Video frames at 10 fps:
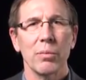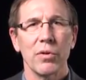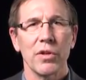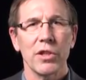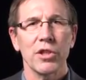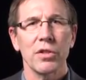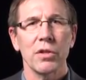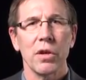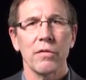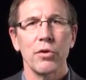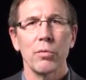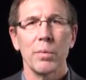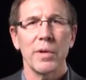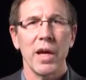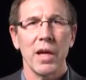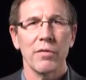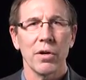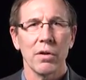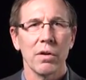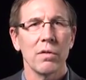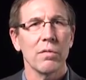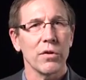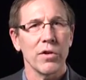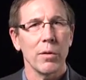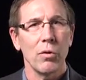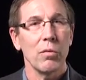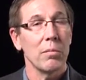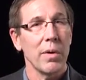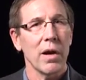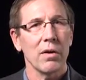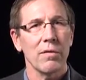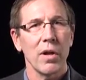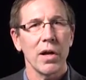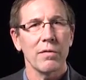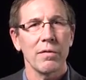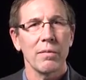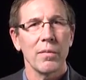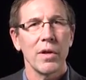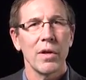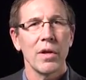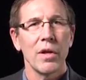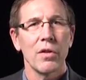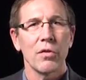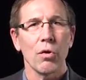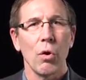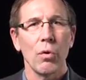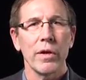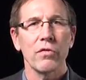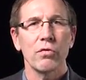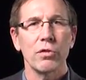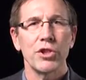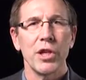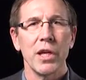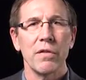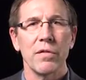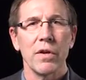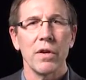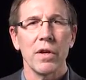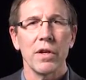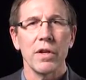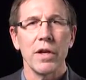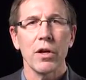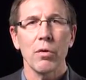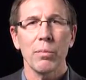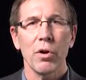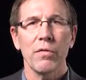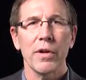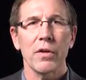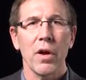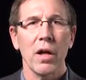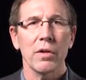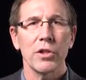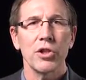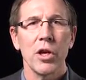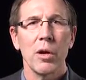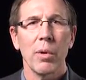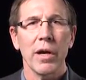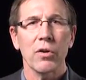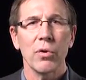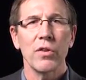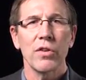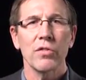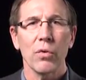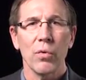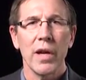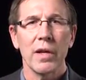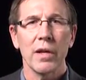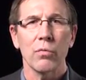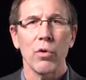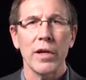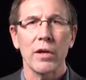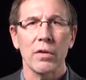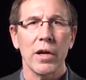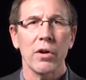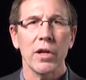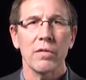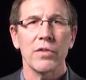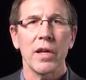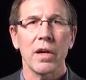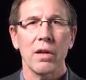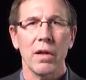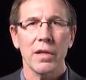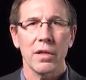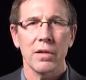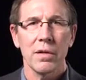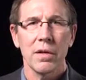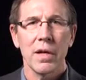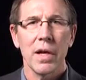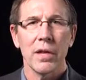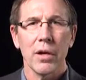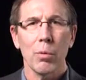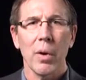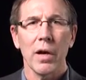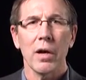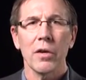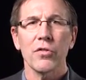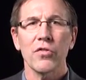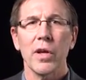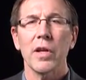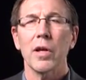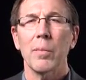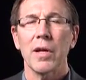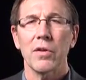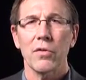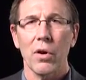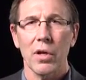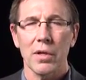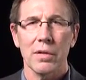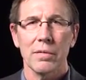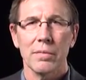and prediction of human behavior, for example, pattern of life. The goal is to achieve near perfect knowledge by increasing the rate and regularity of data collected, and thereby understanding about the target.